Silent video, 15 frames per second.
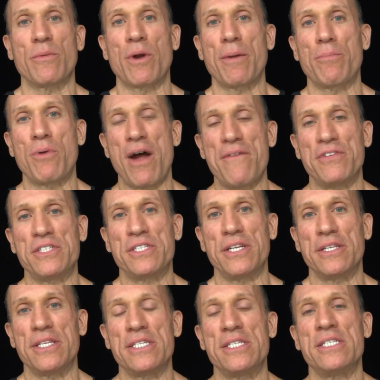I want to preface
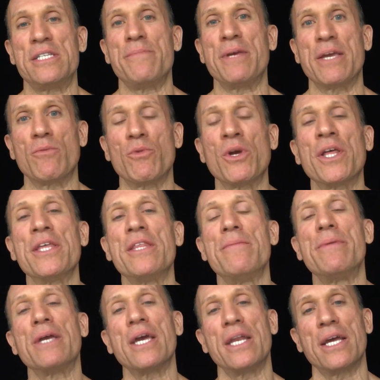it. This is really the
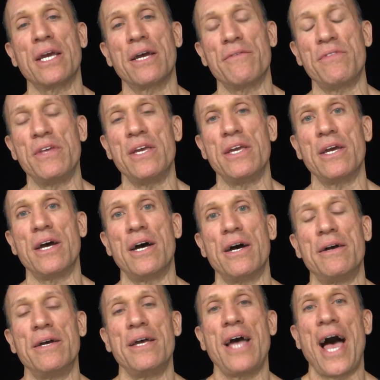beginning of the,
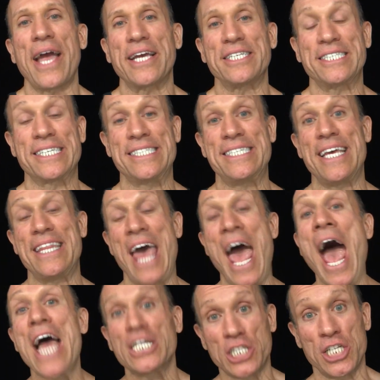I guess you could say, the
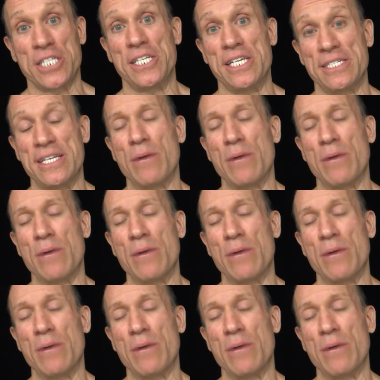hatching season.